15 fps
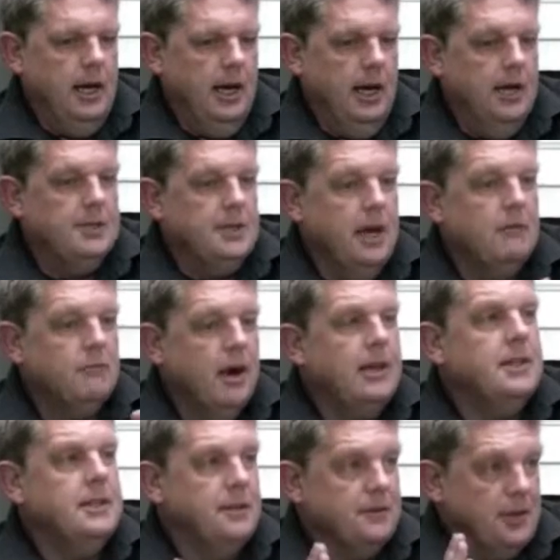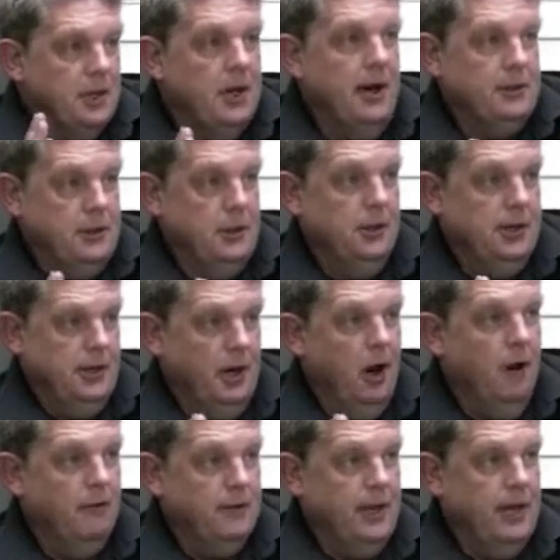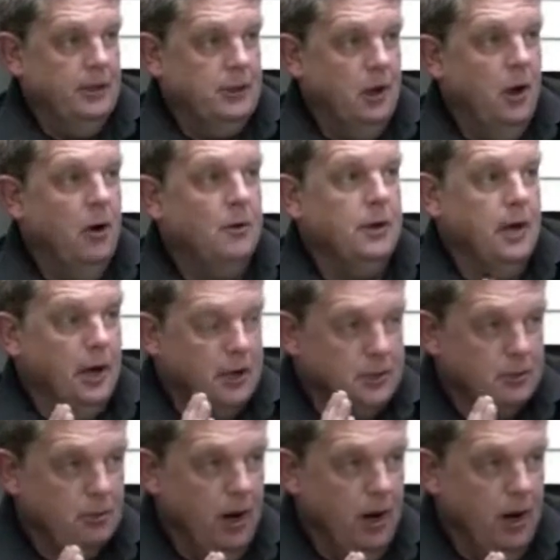it's their relatives that are actually looking after that child as well.